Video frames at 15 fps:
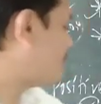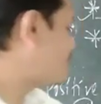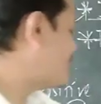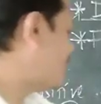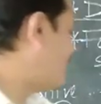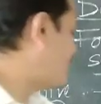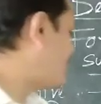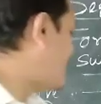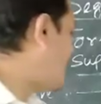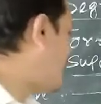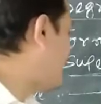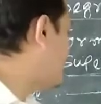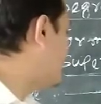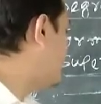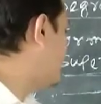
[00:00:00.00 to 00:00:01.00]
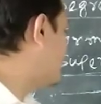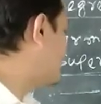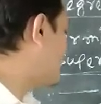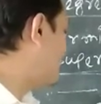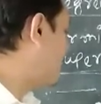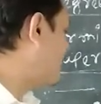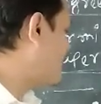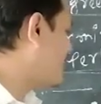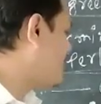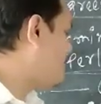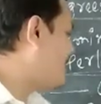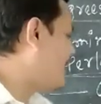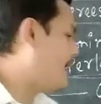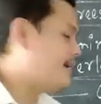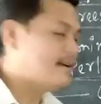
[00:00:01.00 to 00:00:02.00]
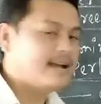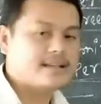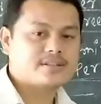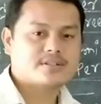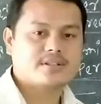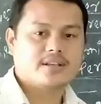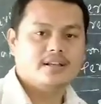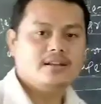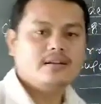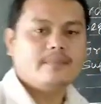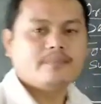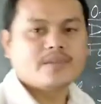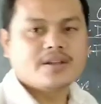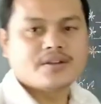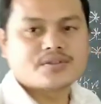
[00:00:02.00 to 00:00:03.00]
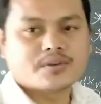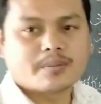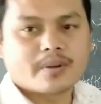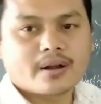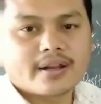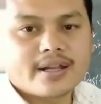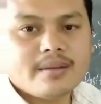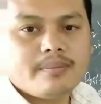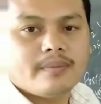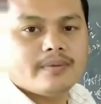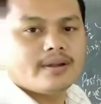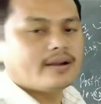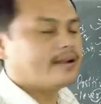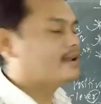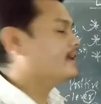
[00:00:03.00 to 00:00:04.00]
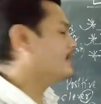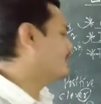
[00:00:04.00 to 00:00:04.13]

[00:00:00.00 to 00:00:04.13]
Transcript: we have to add R in comparative and ST in superlative